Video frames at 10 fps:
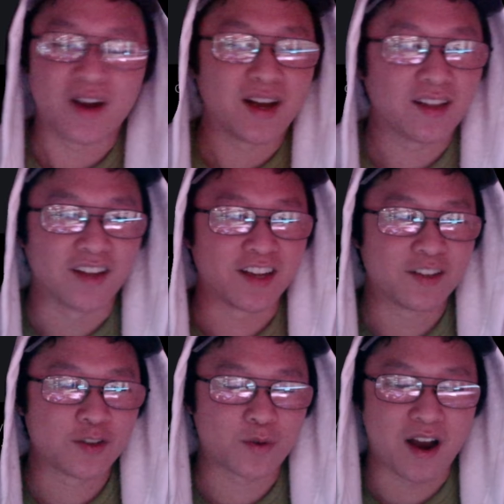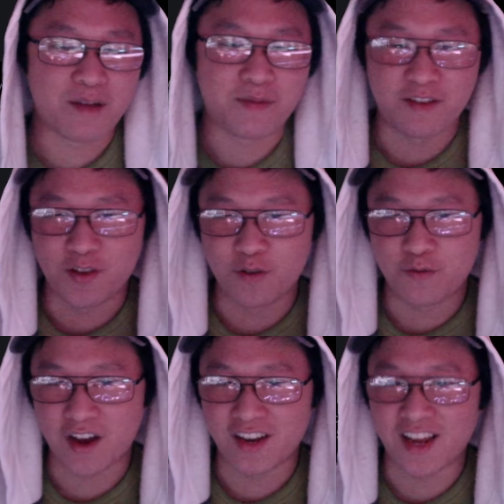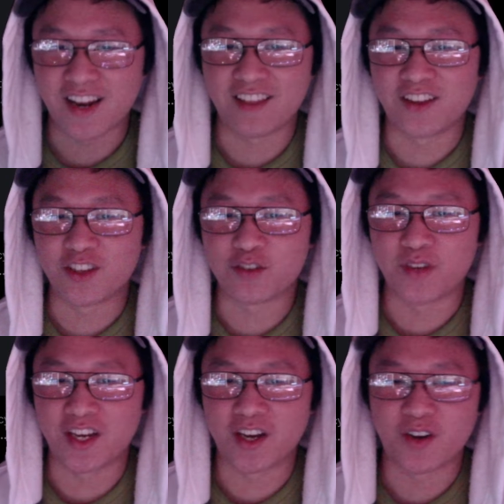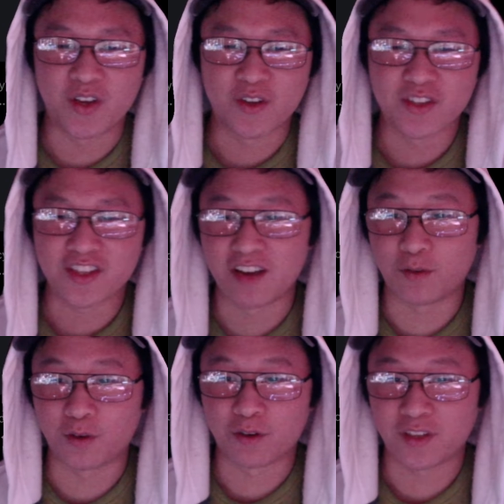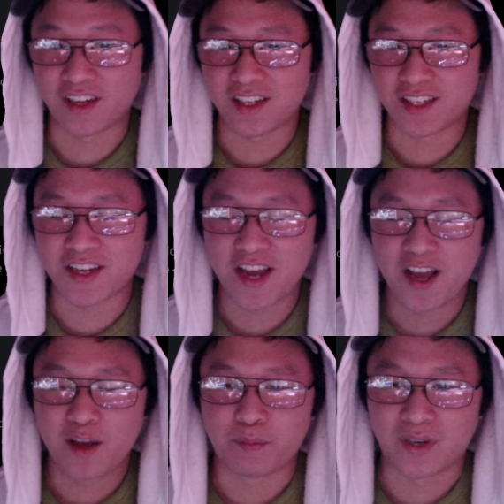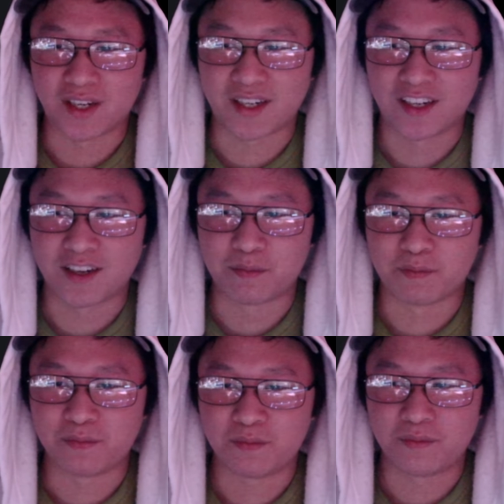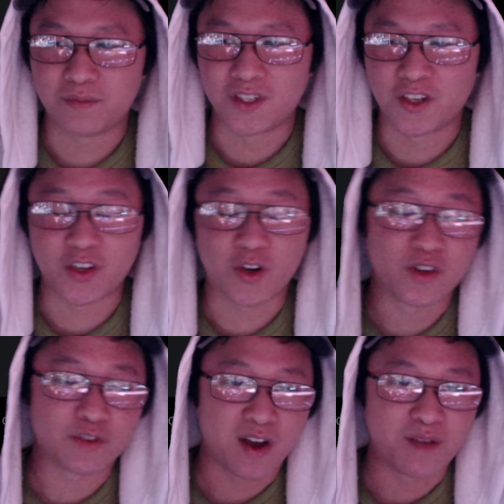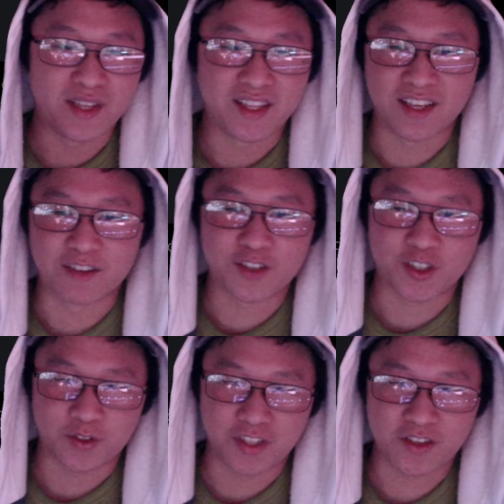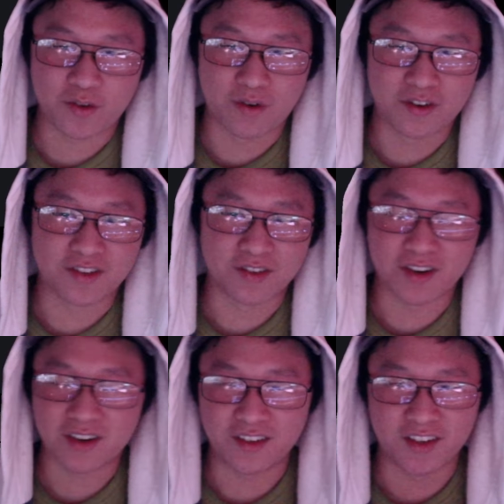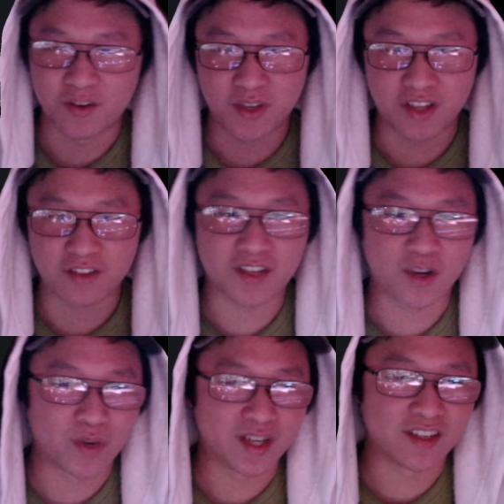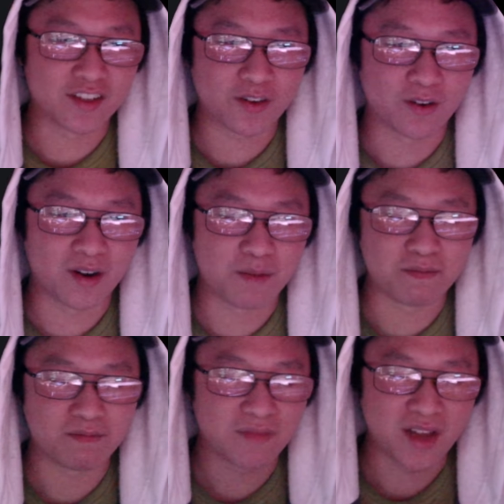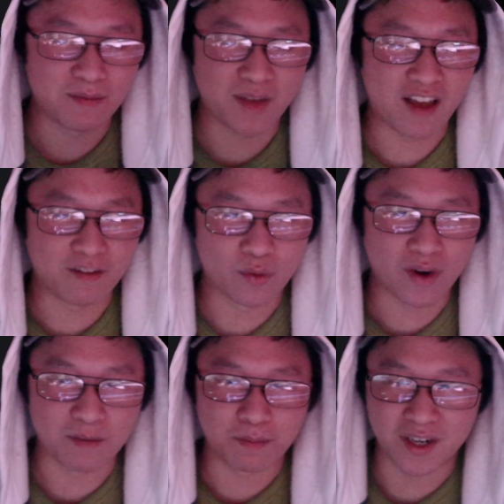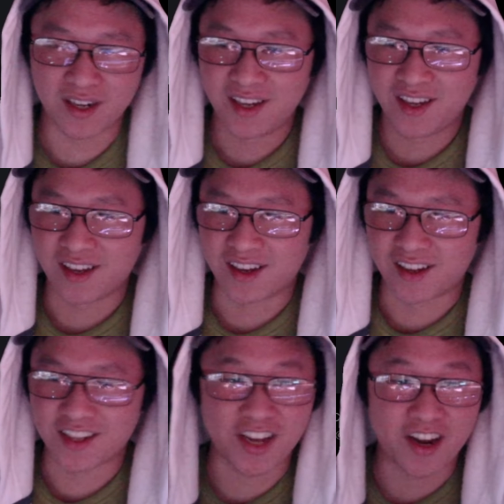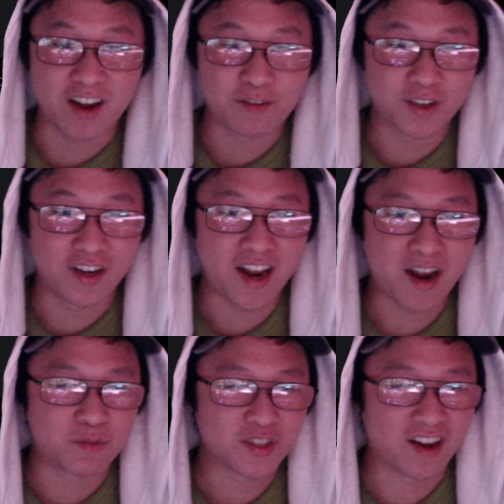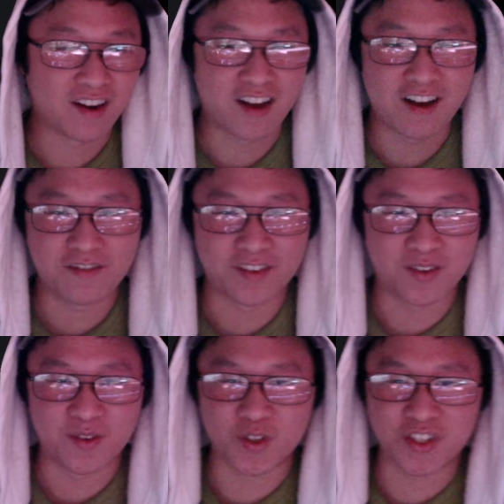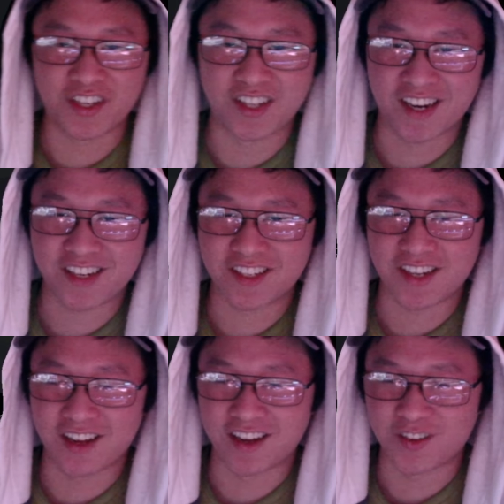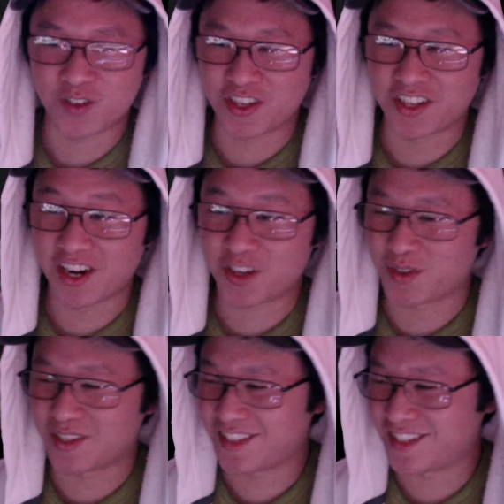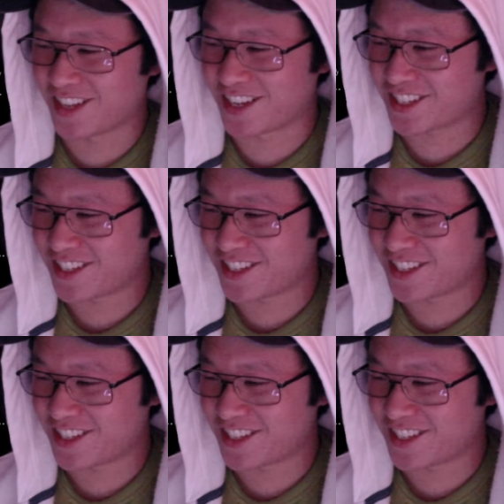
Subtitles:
like and subscribe if you found anything in this video, insightful, or if you liked it. But, you can always find me in the official Discords or, the Otherside Wiki Discord. I'm everywhere. But that's all I got for today. I'm signing off, and we'll see you in the next one. Thanks.